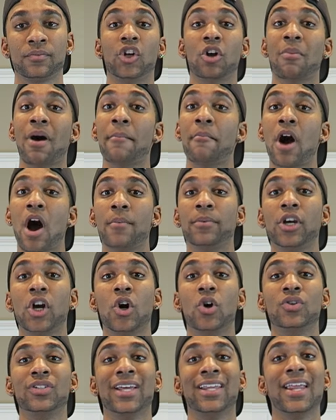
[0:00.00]
You know, my mom
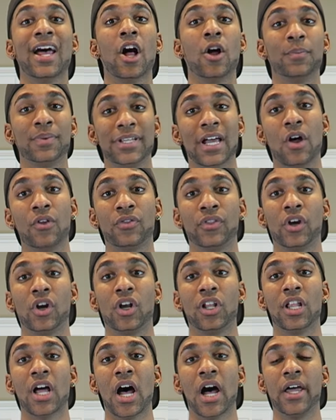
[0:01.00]
goes and helps out there
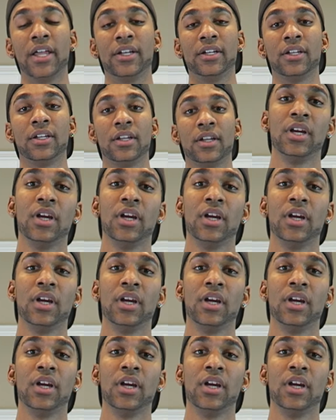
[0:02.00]
a lot.